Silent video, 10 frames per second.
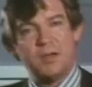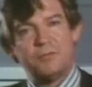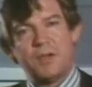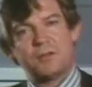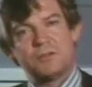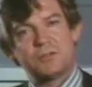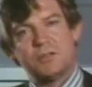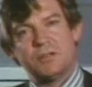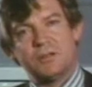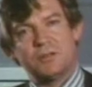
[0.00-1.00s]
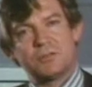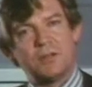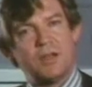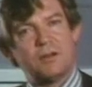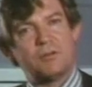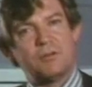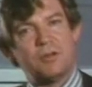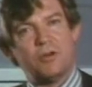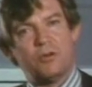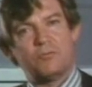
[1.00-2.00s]
In fact, this thing is an
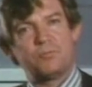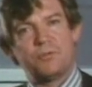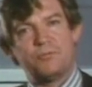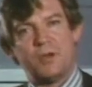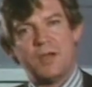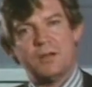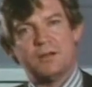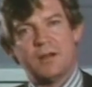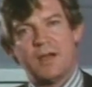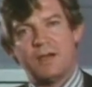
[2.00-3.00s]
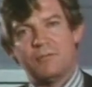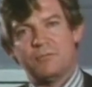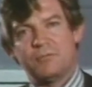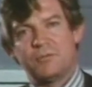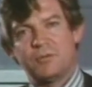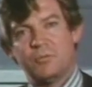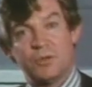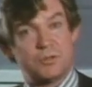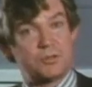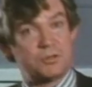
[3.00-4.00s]
allegory of profane love,
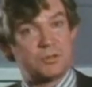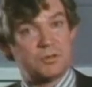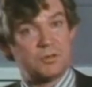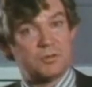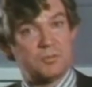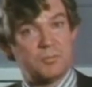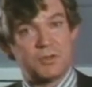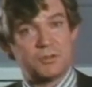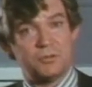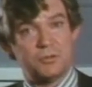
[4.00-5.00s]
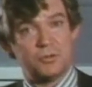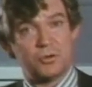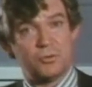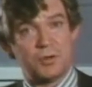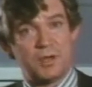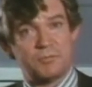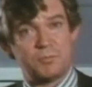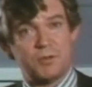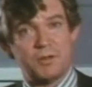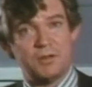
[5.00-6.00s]
which Marcel Duchamp would have
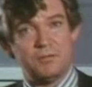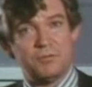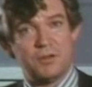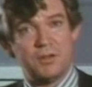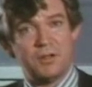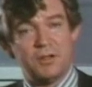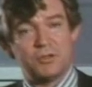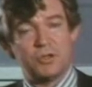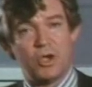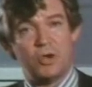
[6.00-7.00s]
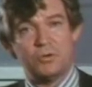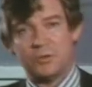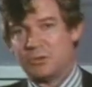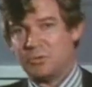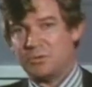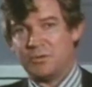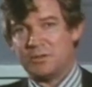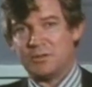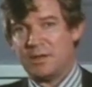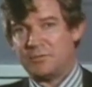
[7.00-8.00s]
us believe is the only sort that
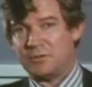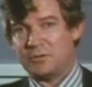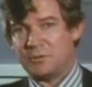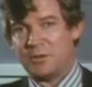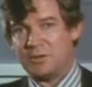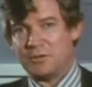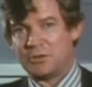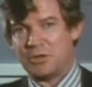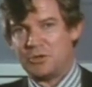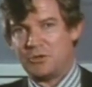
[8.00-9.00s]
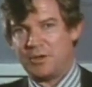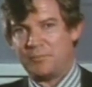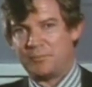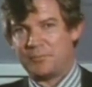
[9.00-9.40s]
is left in the 20th century.